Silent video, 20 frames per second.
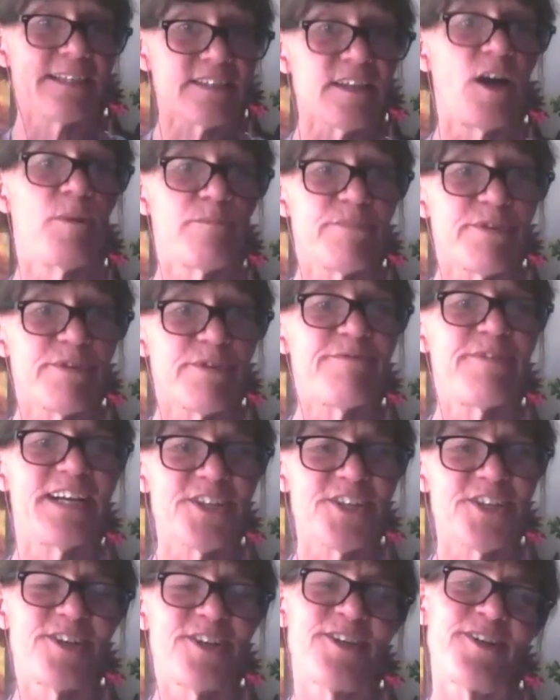
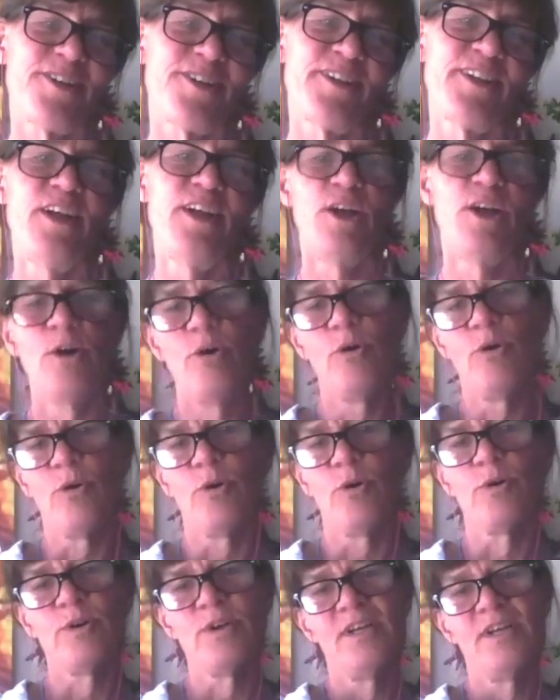unprofessional
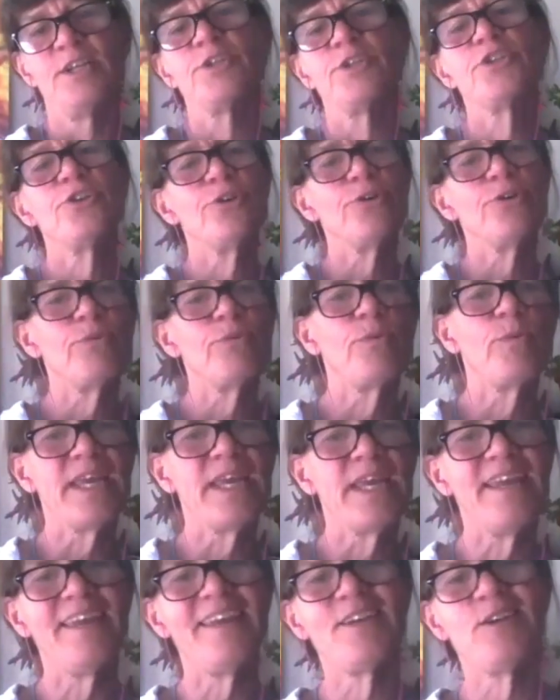or too
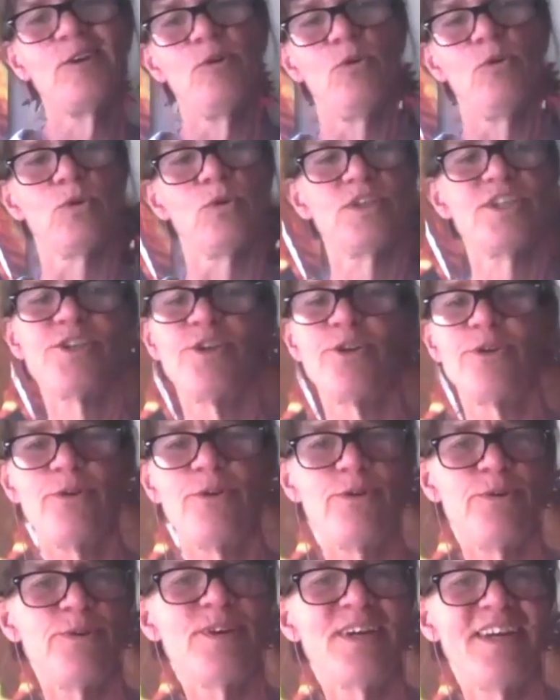weak or
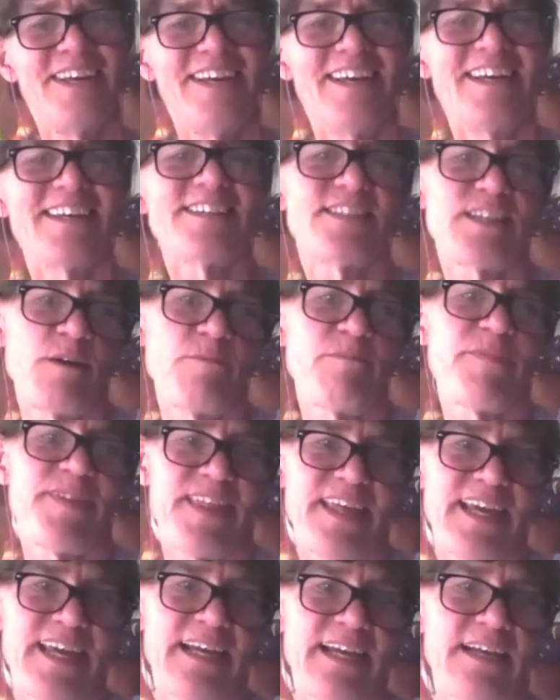too
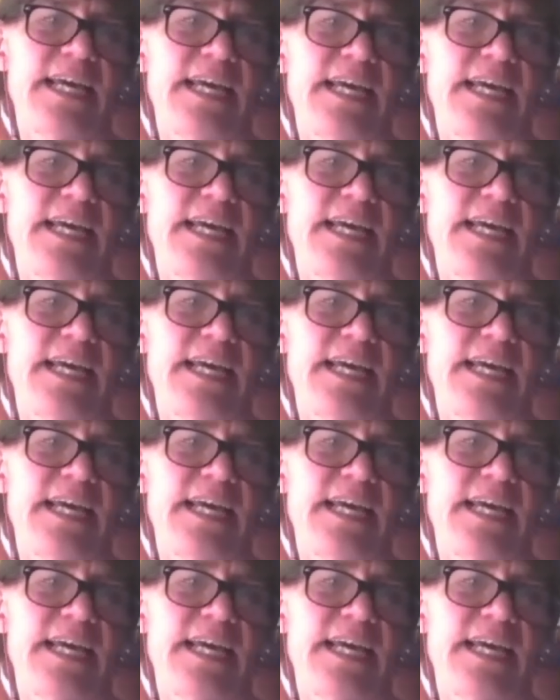something to